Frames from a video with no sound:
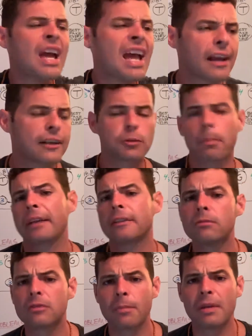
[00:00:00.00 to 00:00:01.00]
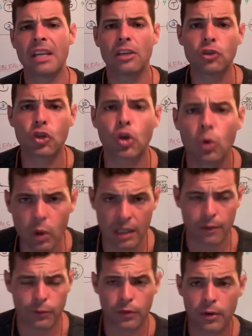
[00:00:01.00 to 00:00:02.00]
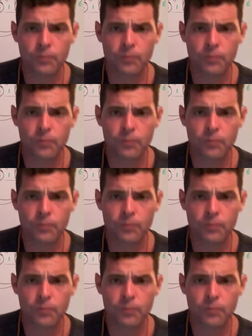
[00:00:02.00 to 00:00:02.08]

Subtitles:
Expect him to be intuitive.